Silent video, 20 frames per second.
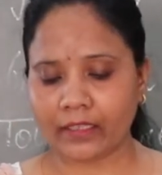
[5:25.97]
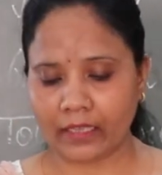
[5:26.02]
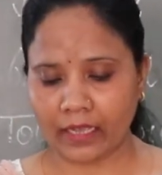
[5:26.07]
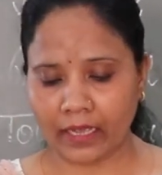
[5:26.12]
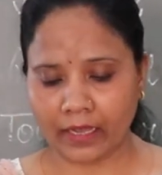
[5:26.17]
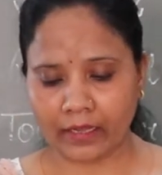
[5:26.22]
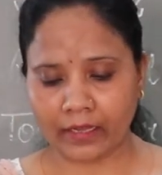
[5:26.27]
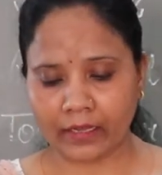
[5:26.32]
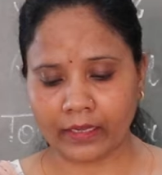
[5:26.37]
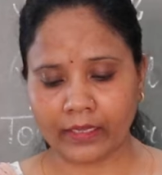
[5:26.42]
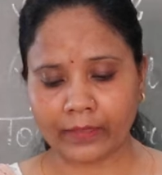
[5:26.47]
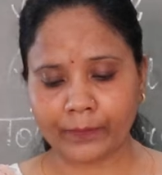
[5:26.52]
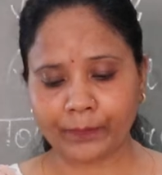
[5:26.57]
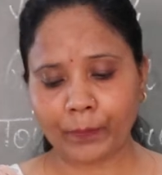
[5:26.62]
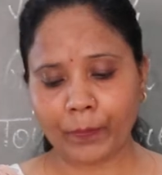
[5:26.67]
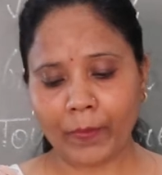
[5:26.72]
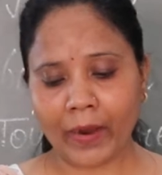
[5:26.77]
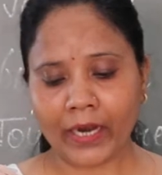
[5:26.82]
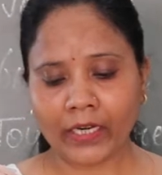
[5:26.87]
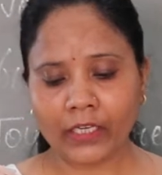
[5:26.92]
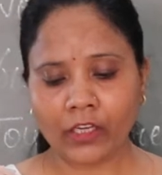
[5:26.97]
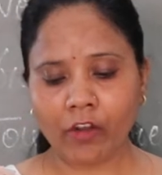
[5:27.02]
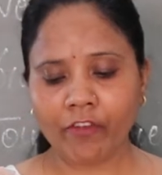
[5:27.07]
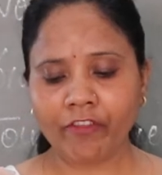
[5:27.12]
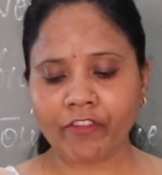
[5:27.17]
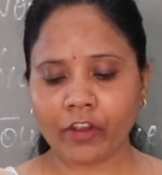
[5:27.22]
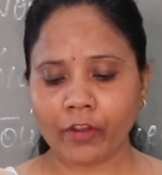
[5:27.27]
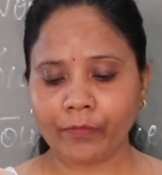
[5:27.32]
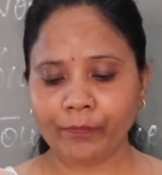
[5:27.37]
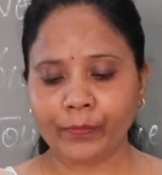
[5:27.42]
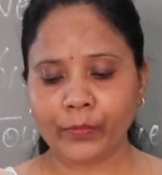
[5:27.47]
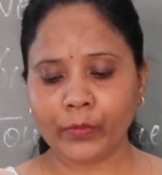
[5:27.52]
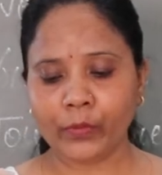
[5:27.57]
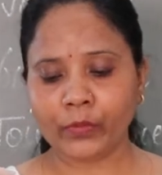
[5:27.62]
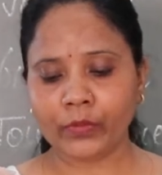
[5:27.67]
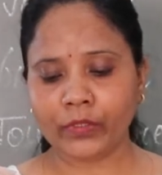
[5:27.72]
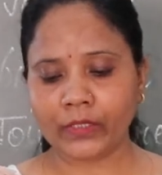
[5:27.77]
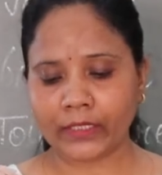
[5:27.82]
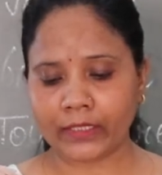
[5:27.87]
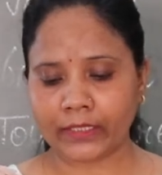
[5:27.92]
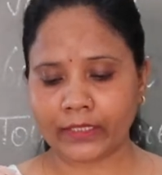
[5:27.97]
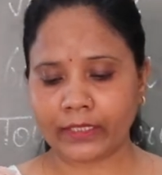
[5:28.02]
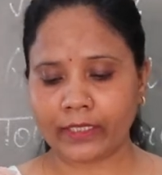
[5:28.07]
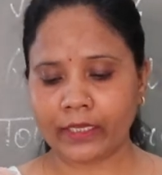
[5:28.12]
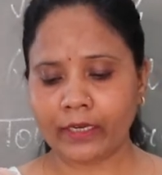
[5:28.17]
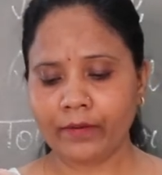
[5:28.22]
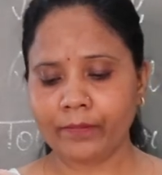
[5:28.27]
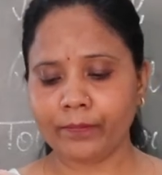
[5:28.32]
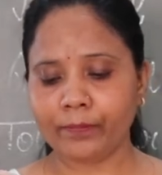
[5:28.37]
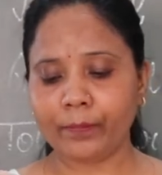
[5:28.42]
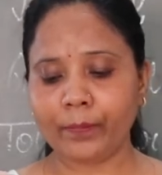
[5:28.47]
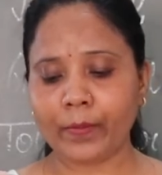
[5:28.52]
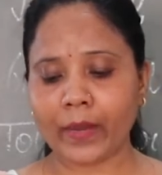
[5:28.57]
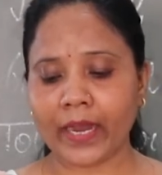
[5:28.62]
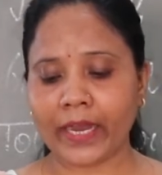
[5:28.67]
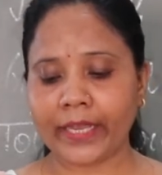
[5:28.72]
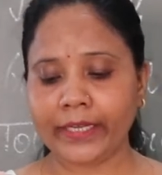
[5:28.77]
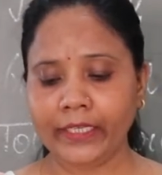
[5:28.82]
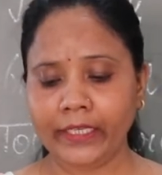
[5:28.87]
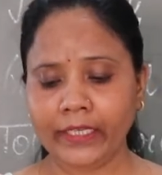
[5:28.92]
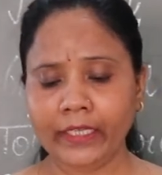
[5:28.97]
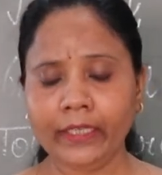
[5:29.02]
Part of computer by